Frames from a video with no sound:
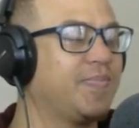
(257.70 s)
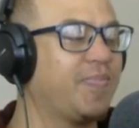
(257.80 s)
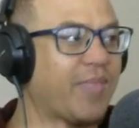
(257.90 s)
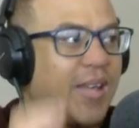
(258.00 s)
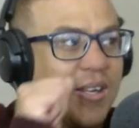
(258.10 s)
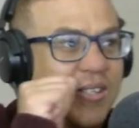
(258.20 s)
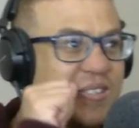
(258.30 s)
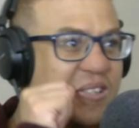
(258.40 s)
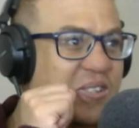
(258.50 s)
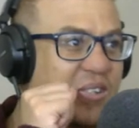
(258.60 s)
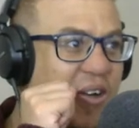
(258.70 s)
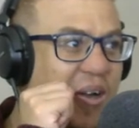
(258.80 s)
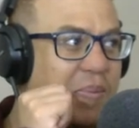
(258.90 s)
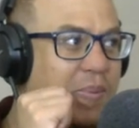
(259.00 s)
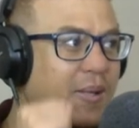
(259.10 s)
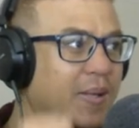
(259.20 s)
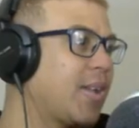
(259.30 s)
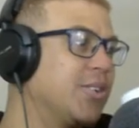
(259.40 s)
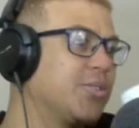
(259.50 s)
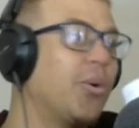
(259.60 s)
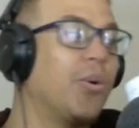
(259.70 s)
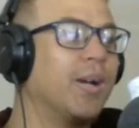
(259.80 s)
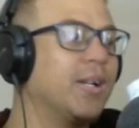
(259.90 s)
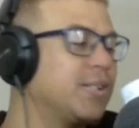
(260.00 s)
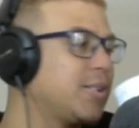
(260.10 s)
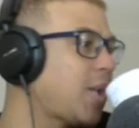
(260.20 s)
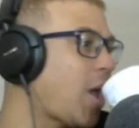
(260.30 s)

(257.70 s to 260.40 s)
They look so creepy, as always.